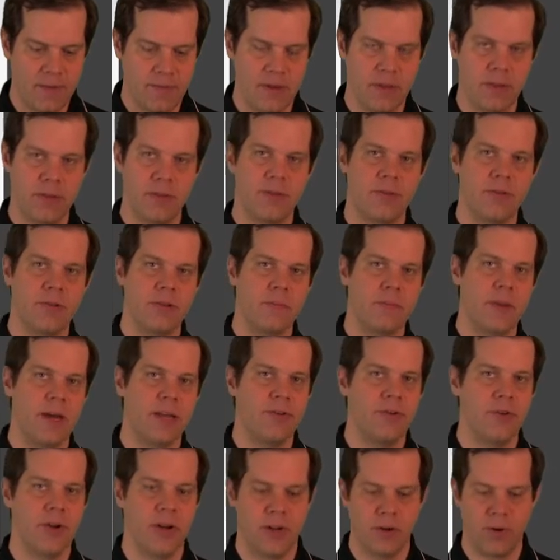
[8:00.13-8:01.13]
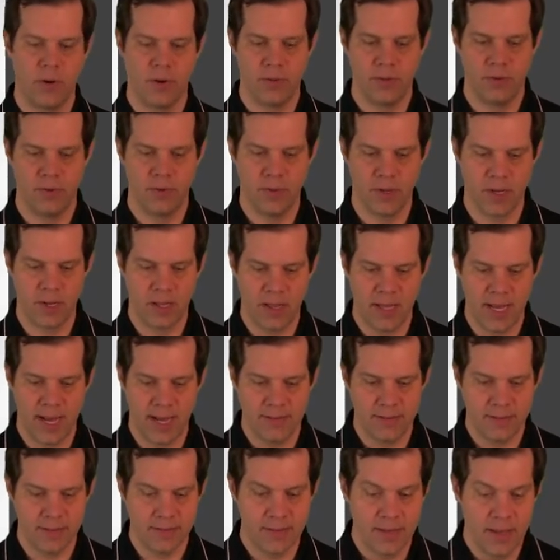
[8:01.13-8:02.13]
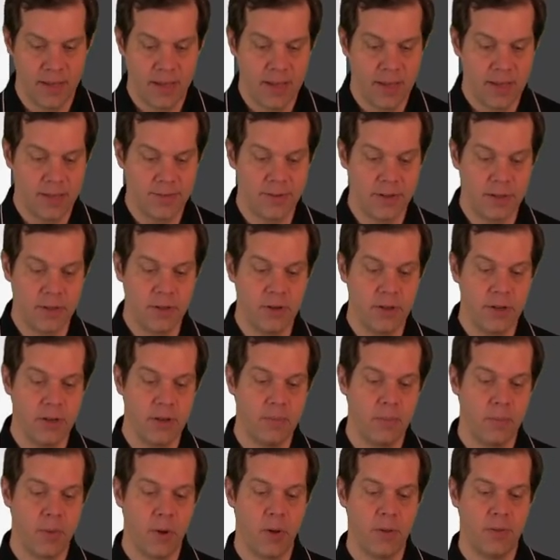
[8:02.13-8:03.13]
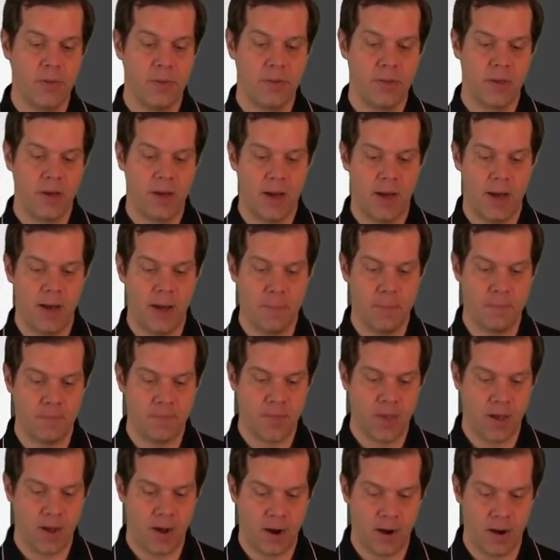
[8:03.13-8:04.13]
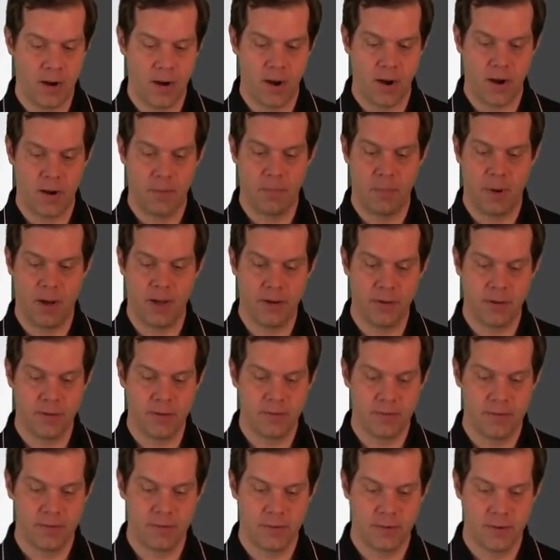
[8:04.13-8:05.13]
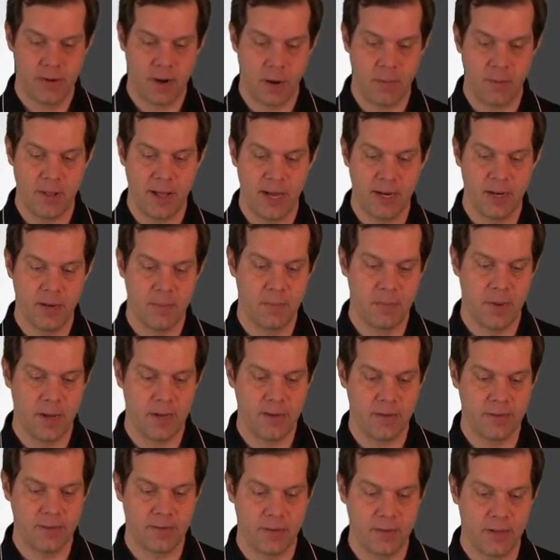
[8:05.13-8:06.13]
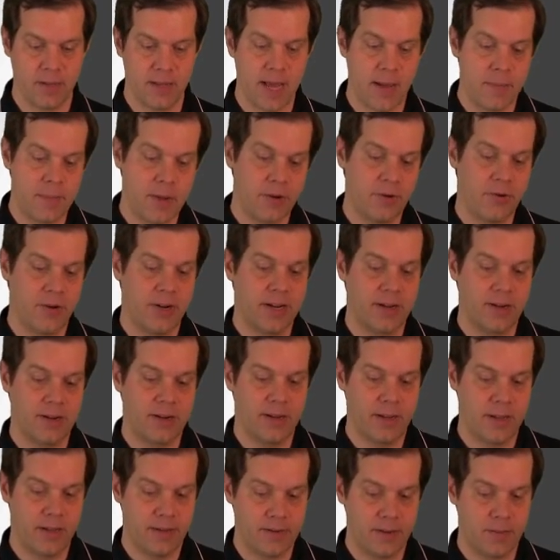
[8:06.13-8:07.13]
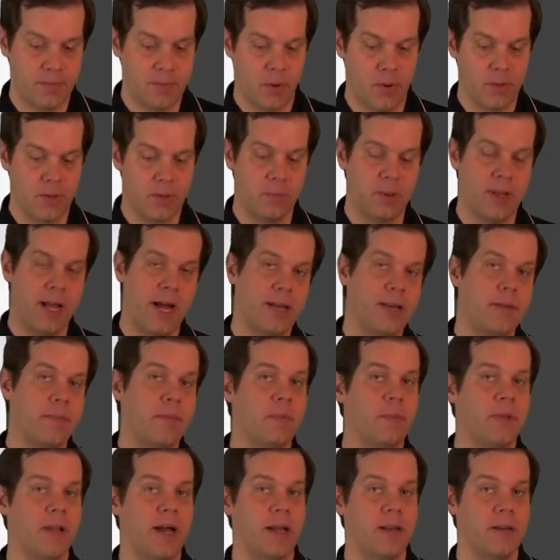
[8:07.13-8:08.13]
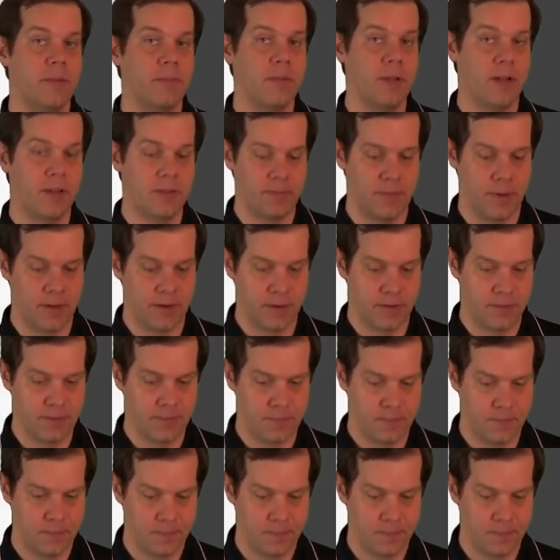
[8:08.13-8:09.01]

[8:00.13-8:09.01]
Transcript: either through the mentoring or through the classes, is included in both our bundles, our Platinum bundles. So the lab mentoring is in both the Platinum and Platinum Plus bundles.